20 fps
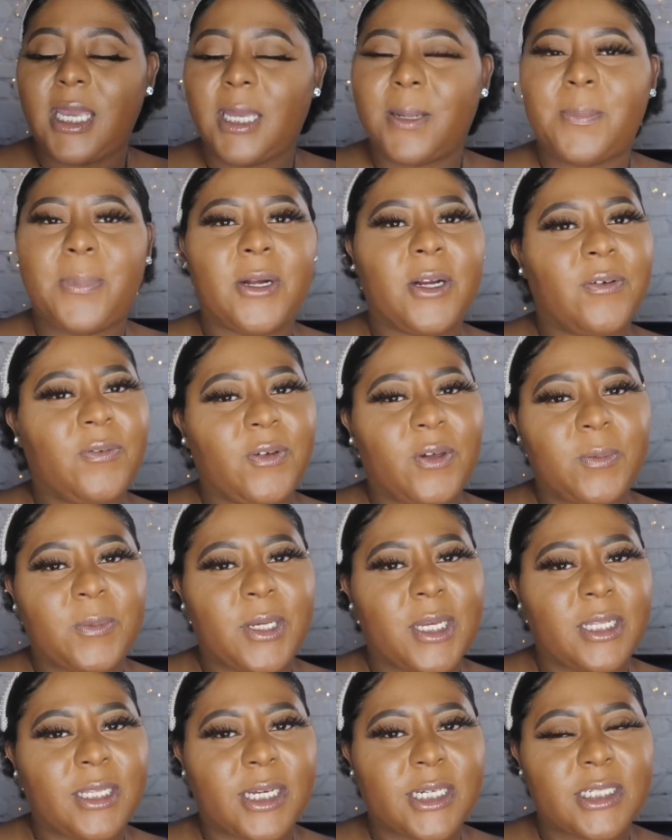in perfume
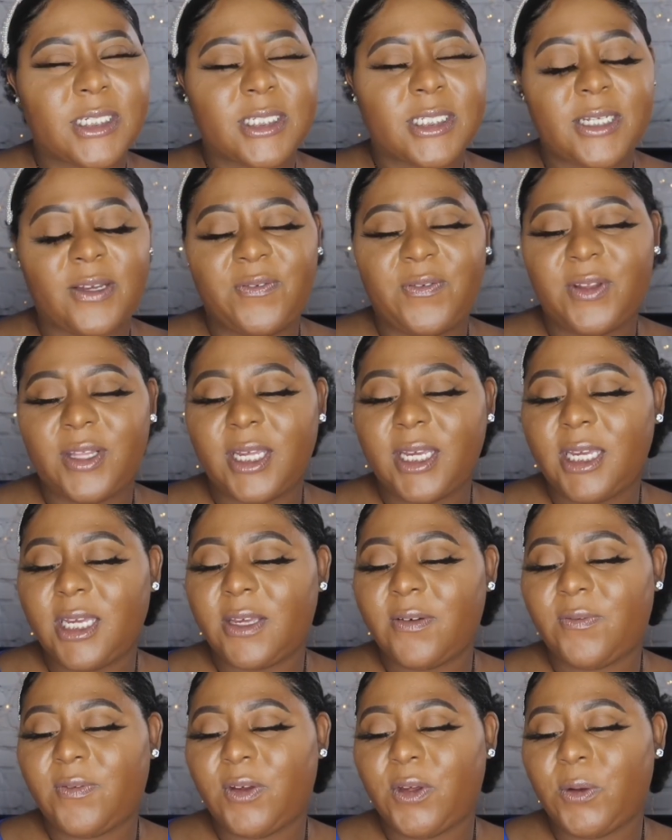collections i feel like
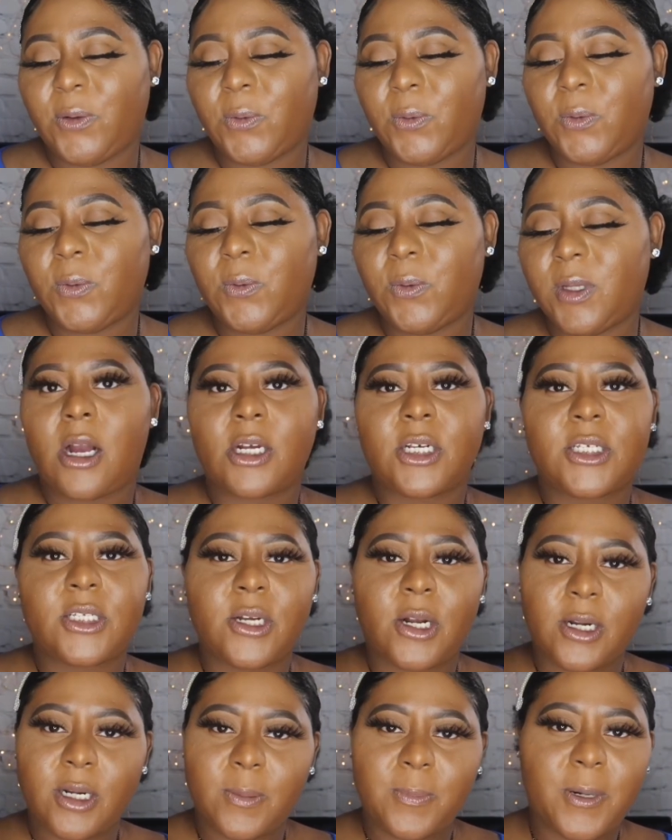if you are
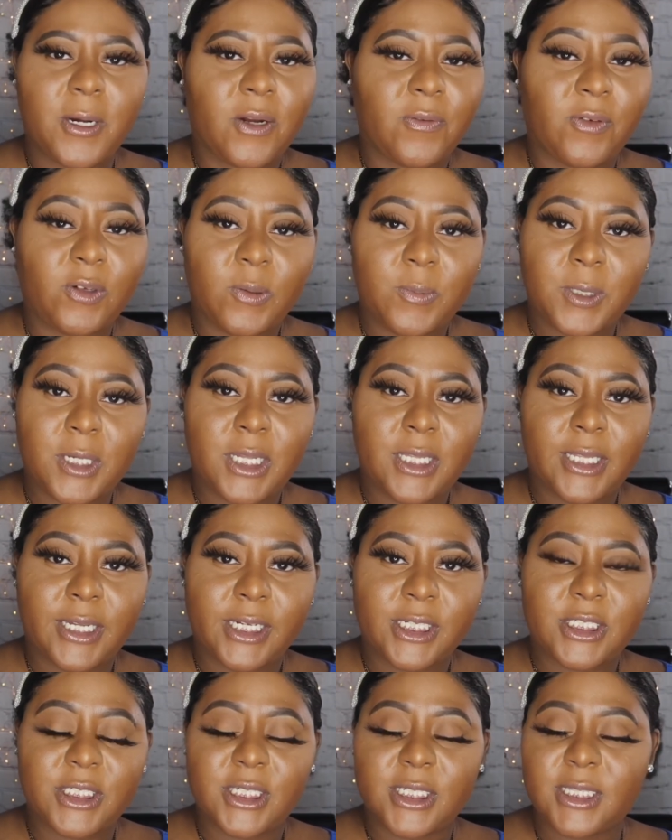starting a perfume
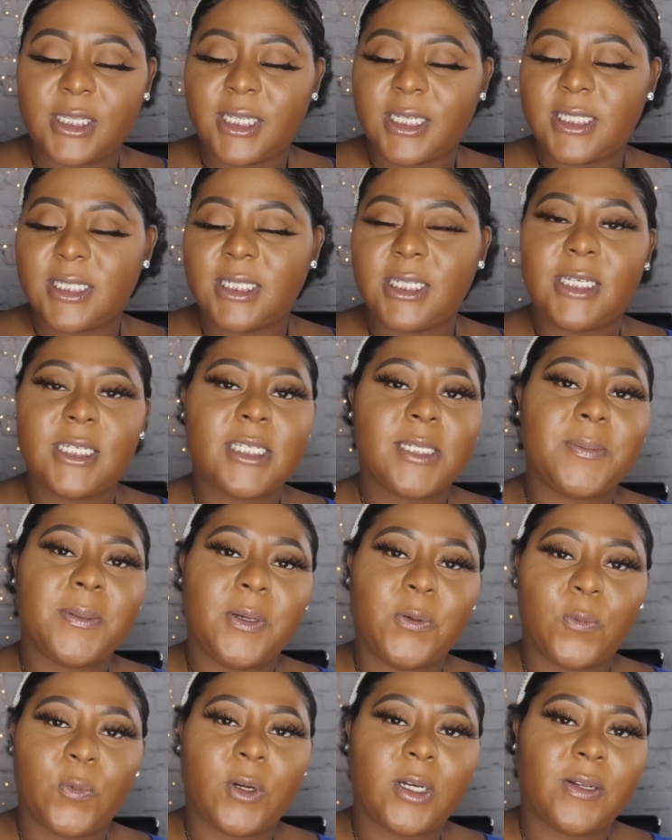collection this needs to be
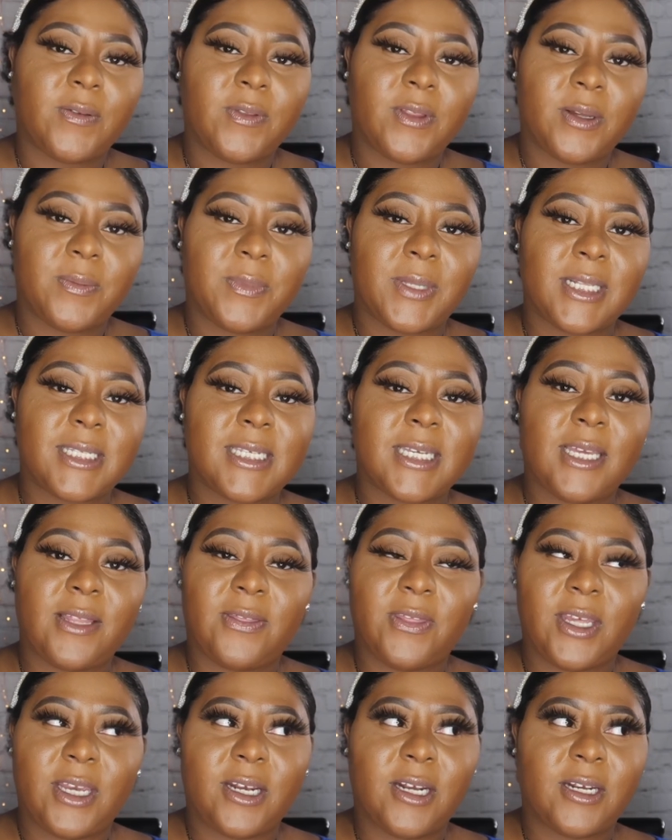one of them that's in
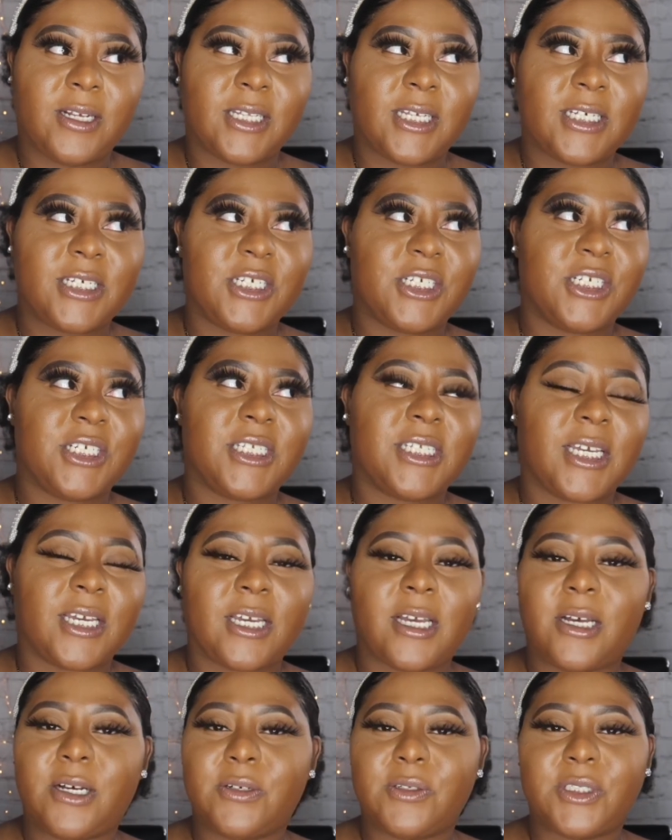there this is just like
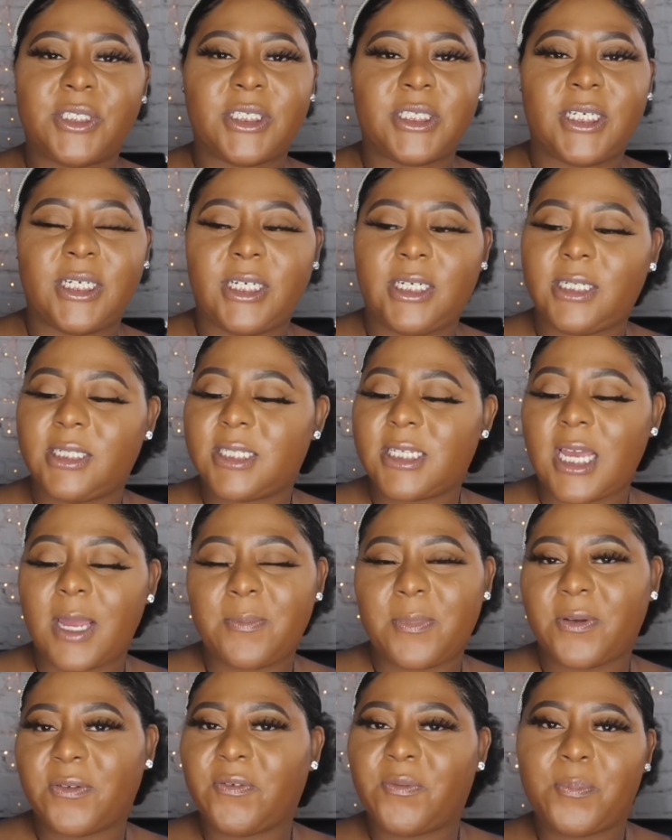an og
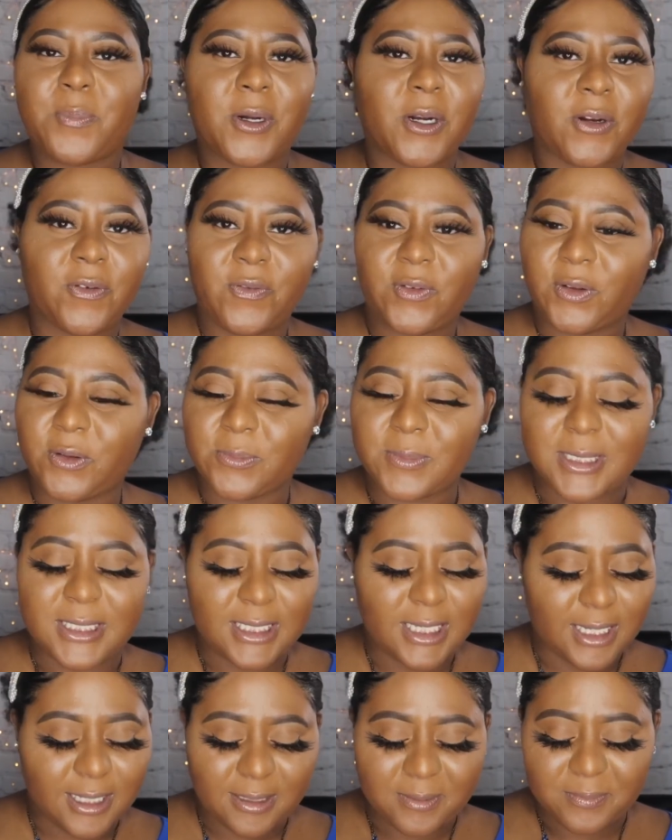type of perfume
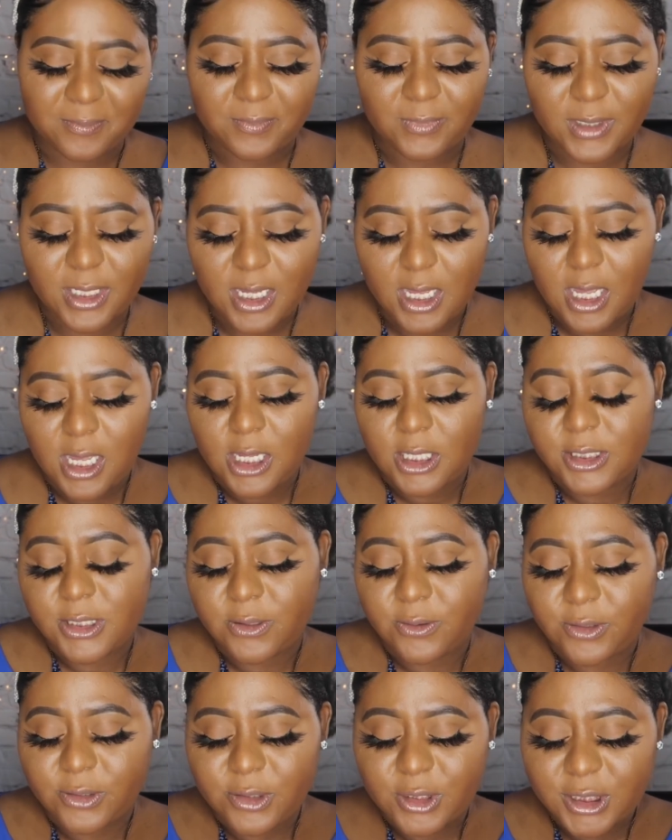scent
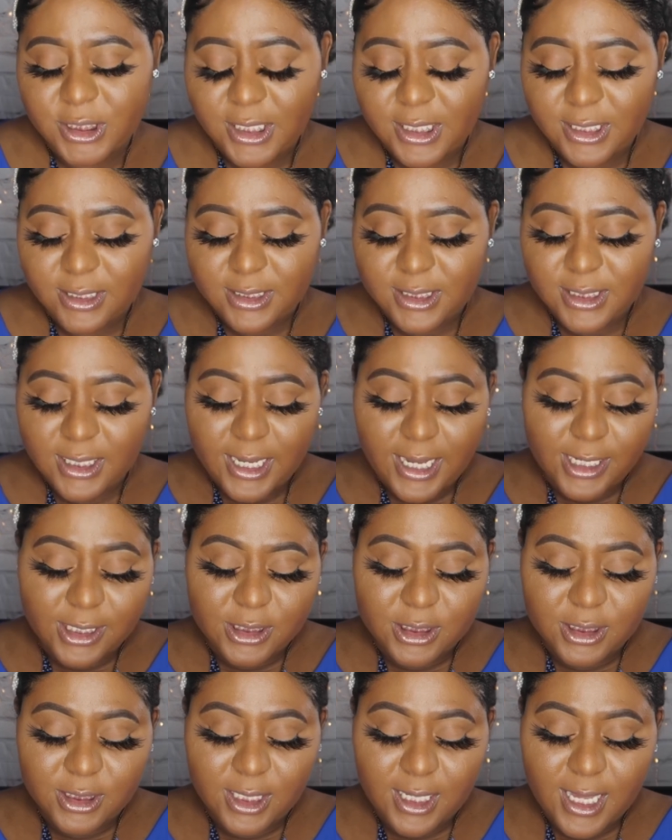so gucci guilty
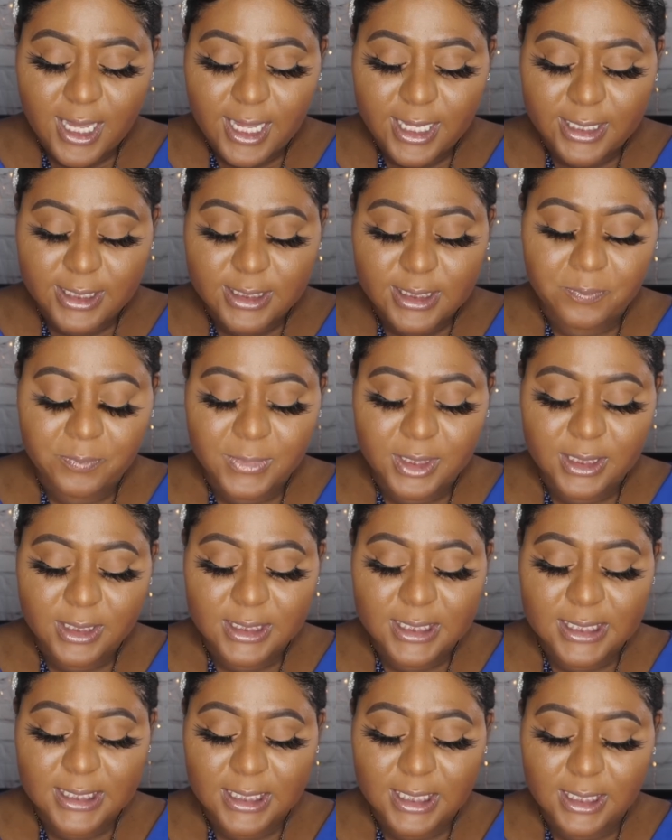actually has
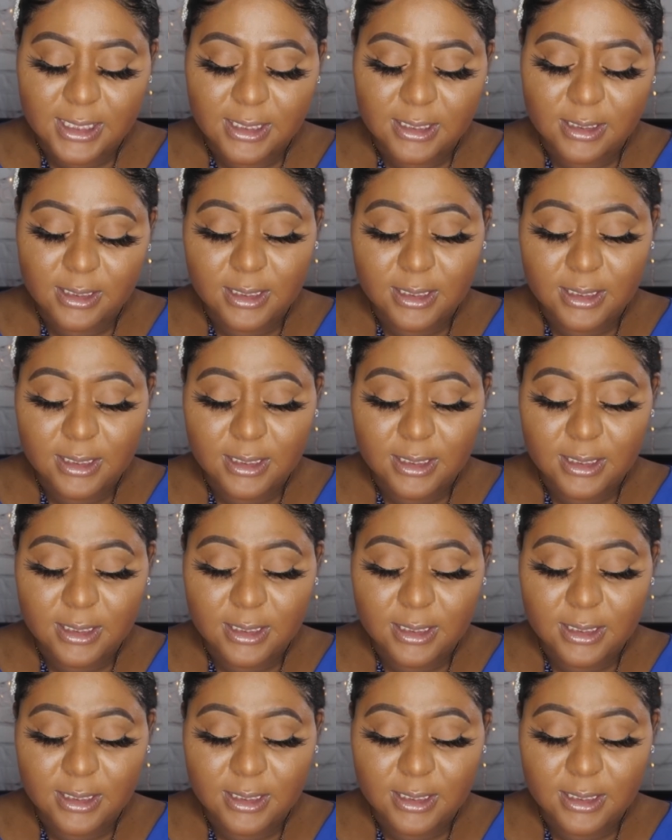scent